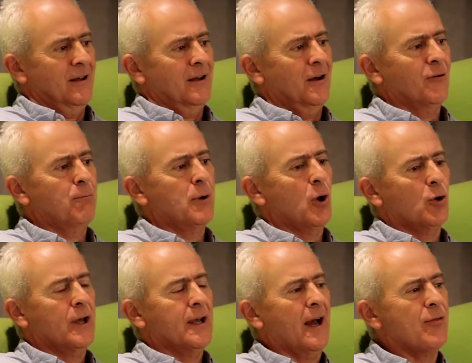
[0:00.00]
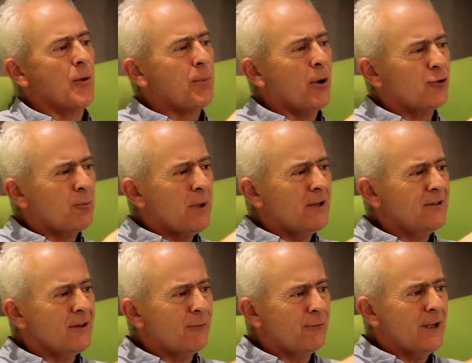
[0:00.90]
of blogging and the possibility,
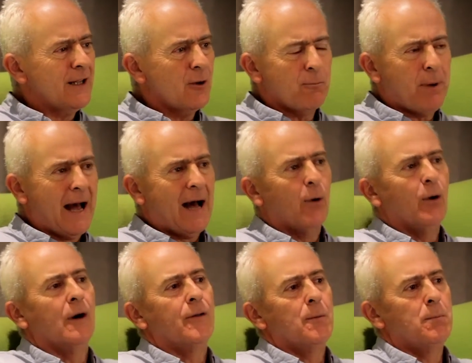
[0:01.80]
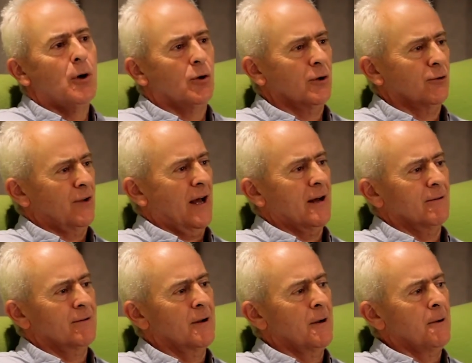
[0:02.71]
the feeling of power that bloggers
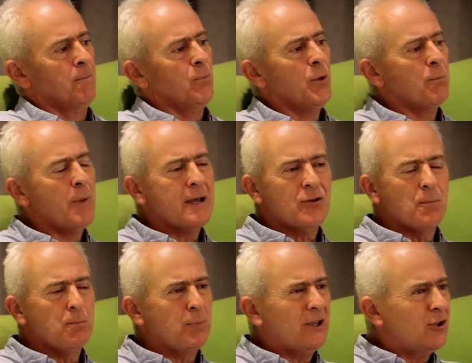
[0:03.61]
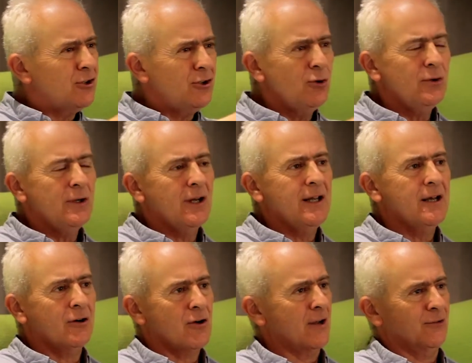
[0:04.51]
have that make them peculiarly
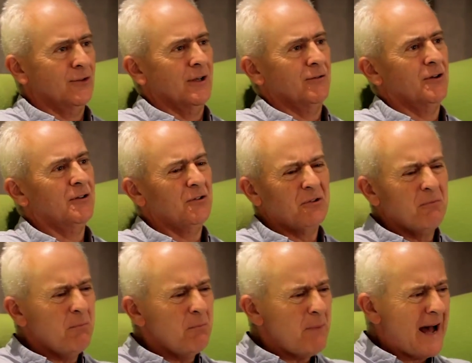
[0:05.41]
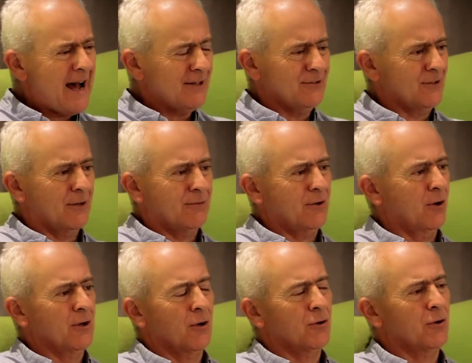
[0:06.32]
aggressive. You get sort of mad stuff
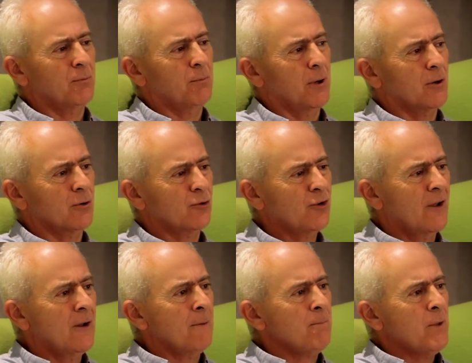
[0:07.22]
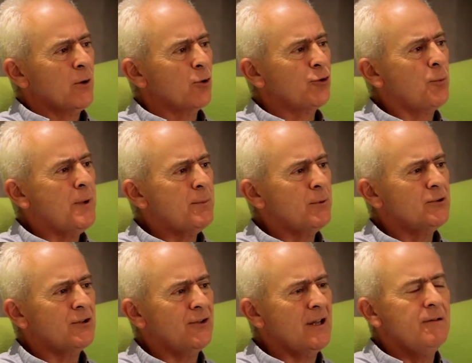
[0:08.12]
going on blogs. And also people
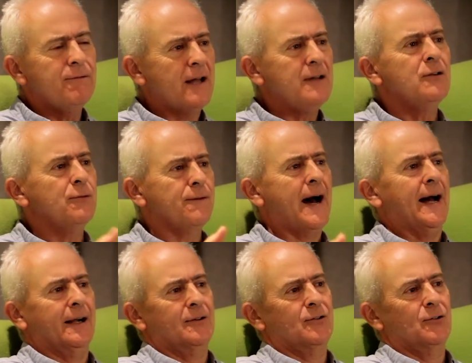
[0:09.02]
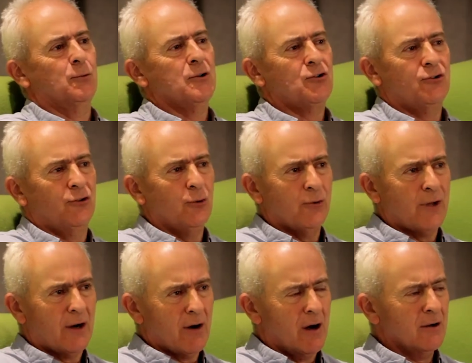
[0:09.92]
just invent facts which suit
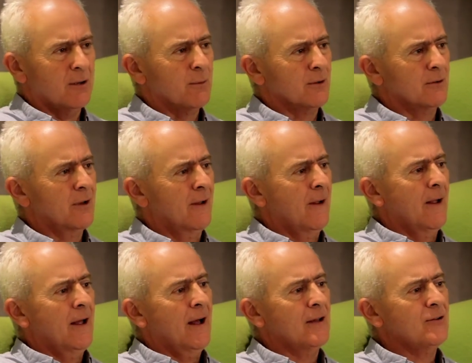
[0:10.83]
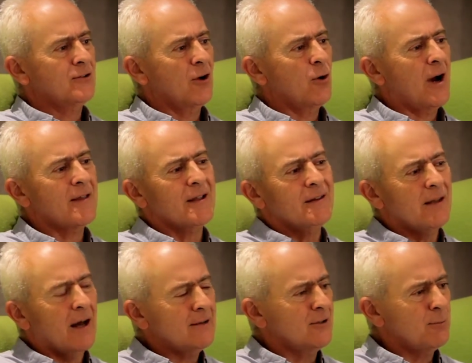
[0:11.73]
their argument. And so I think
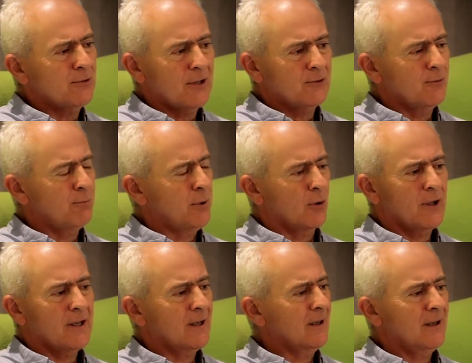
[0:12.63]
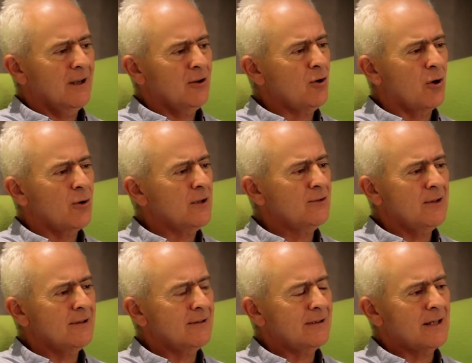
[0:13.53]
90% of blogging, you know,
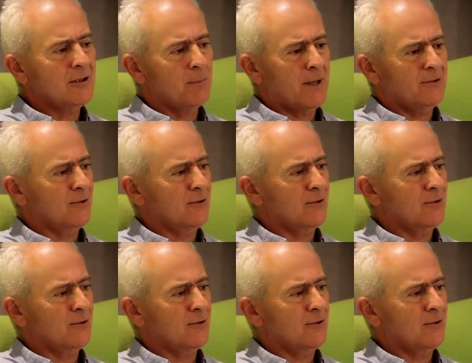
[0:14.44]
is little better